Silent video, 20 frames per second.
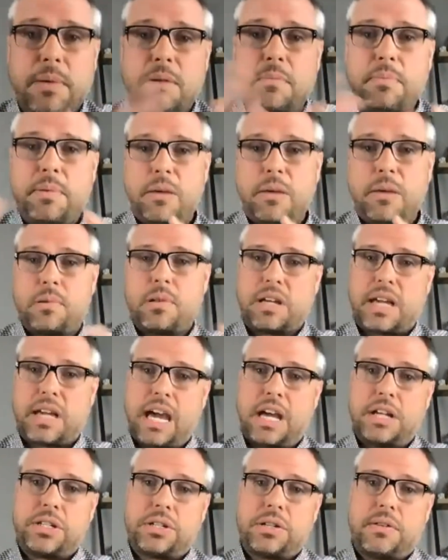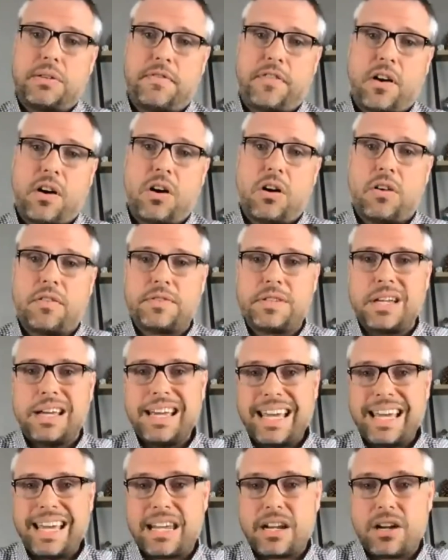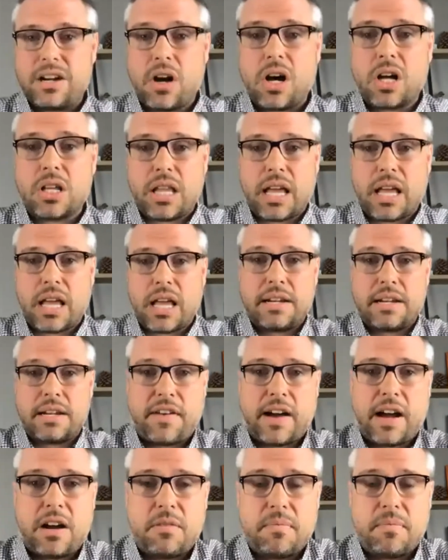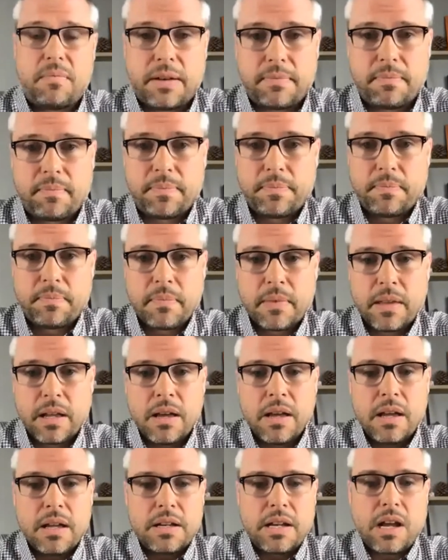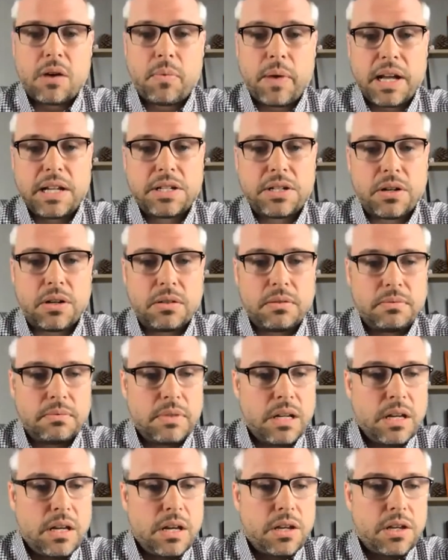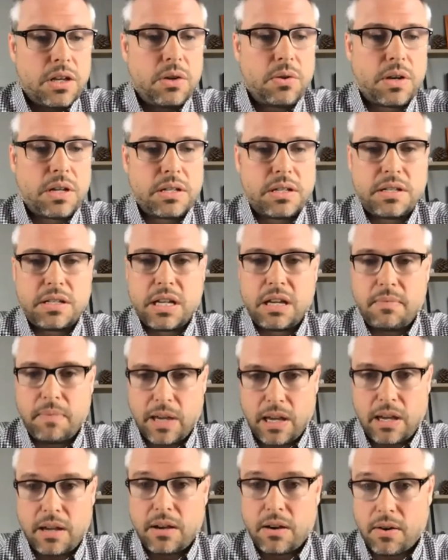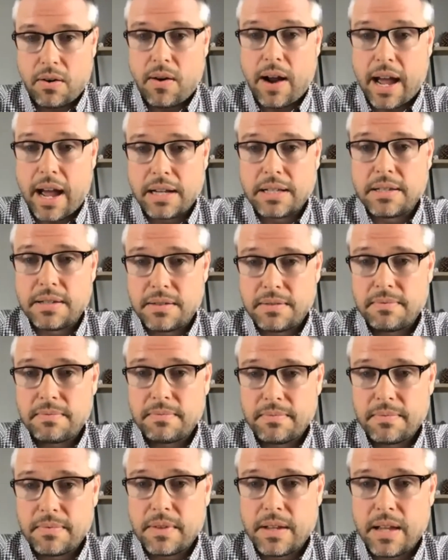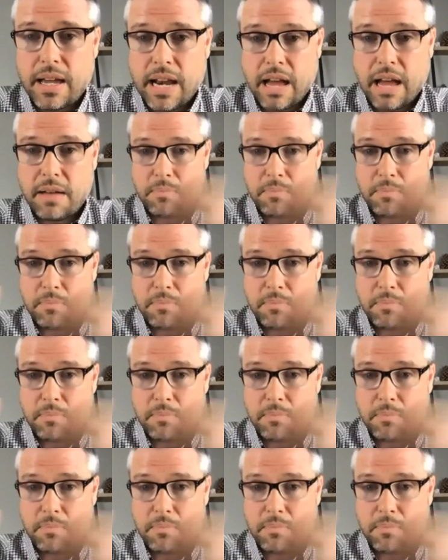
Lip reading: people engaged and involved in an online environment. Now, Rachel, you can see me, correct? And I'm